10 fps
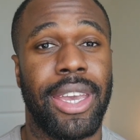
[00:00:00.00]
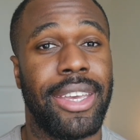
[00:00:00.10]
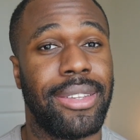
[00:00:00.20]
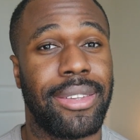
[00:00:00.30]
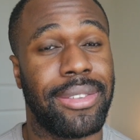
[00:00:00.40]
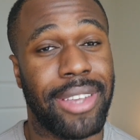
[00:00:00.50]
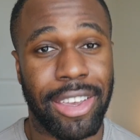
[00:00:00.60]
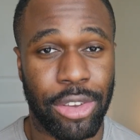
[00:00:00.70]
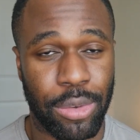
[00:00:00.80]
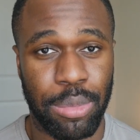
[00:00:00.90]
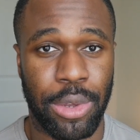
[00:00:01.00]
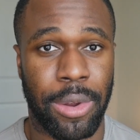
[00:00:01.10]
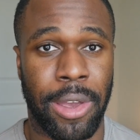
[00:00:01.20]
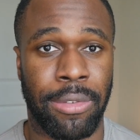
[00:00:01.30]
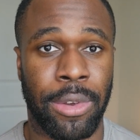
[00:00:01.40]
his second
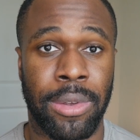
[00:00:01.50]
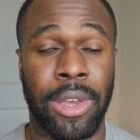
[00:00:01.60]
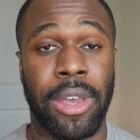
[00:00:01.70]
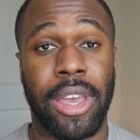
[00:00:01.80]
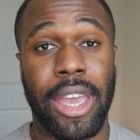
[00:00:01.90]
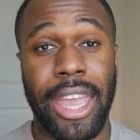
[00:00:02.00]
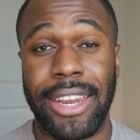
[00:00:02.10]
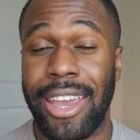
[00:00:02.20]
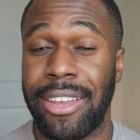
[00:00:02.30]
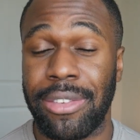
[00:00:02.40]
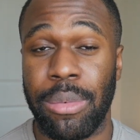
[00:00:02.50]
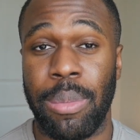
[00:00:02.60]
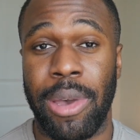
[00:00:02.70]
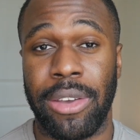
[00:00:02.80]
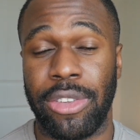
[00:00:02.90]
computer ever and ask him
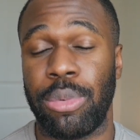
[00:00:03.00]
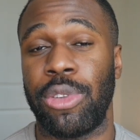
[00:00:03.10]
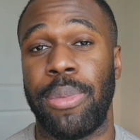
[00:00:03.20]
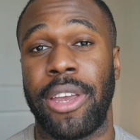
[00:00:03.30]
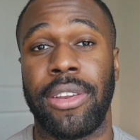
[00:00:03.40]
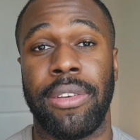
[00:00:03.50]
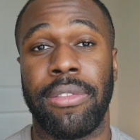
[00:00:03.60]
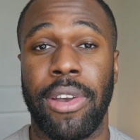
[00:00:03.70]
about his perspective